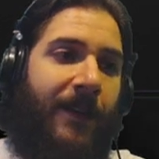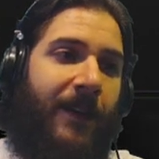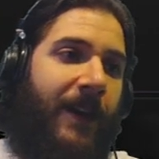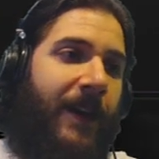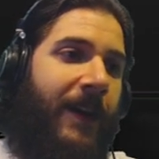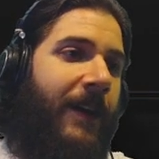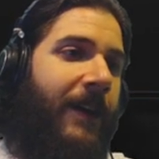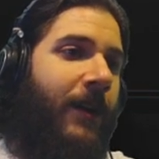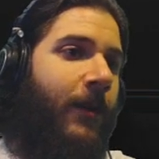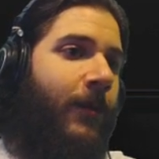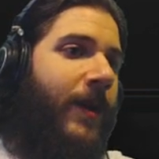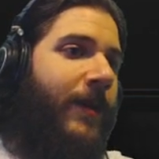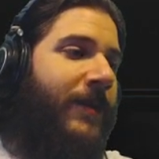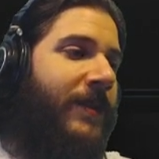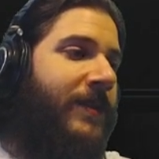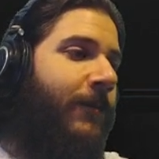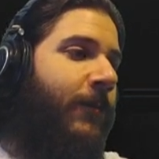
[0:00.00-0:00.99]
I don't know,
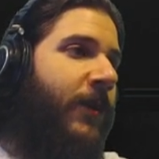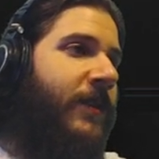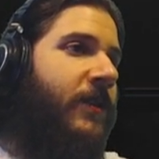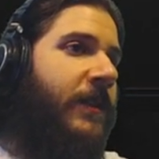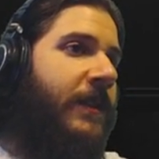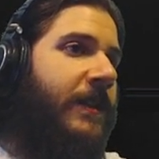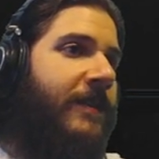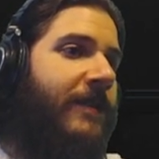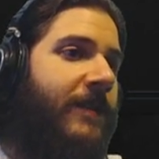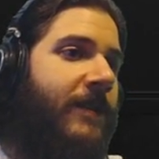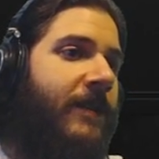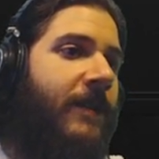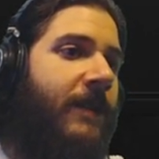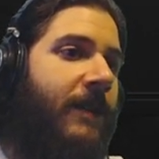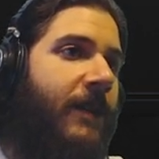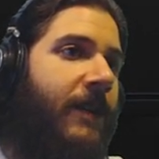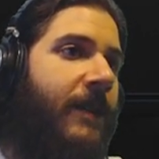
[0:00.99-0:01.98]
maybe some riches.
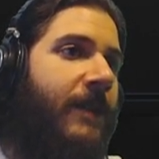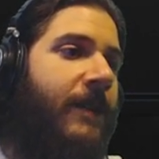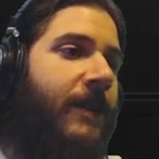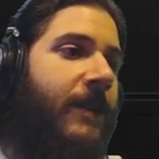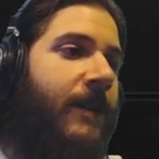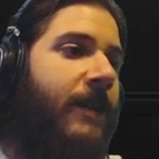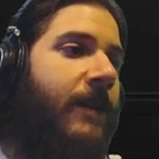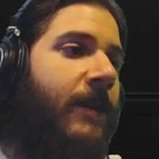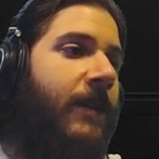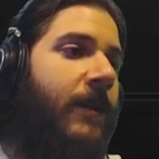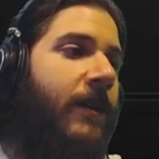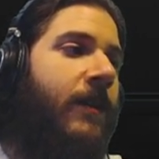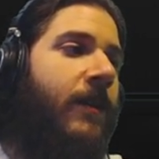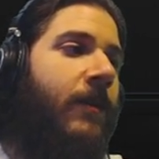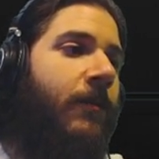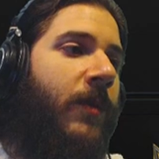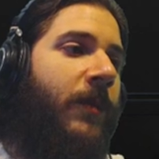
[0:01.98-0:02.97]

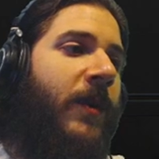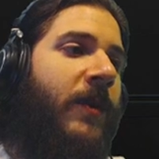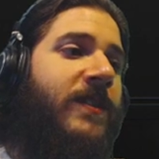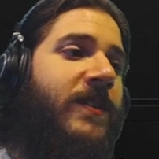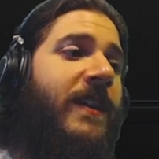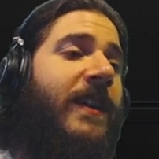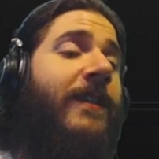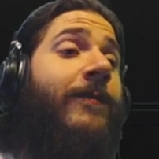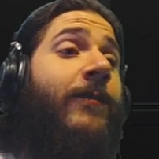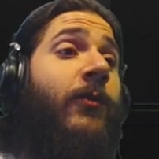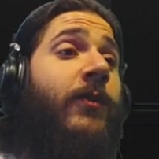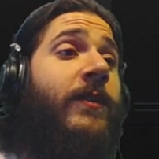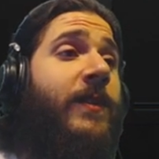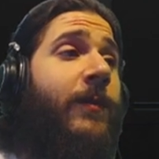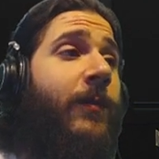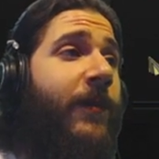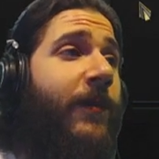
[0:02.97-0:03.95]
But mostly
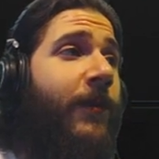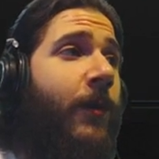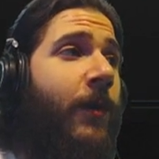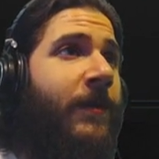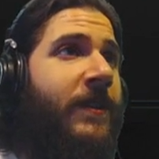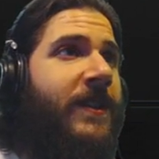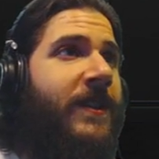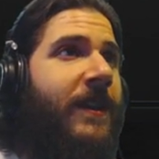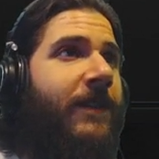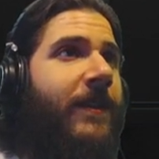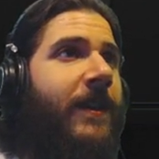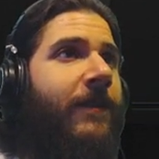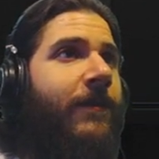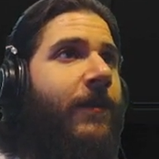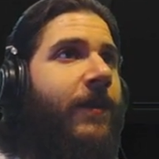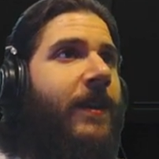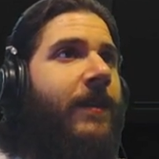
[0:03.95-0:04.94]
influence and performance, I
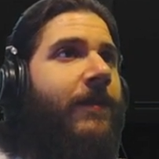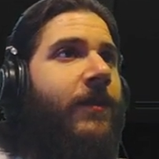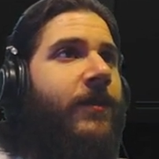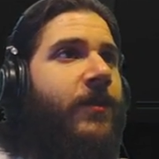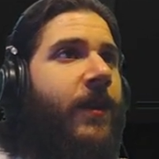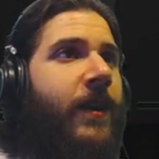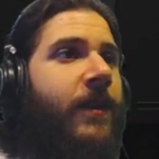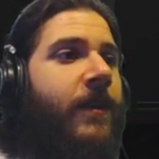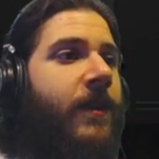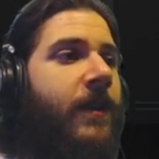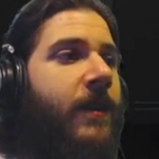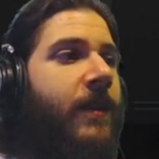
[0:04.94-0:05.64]
think, for the infiltrator.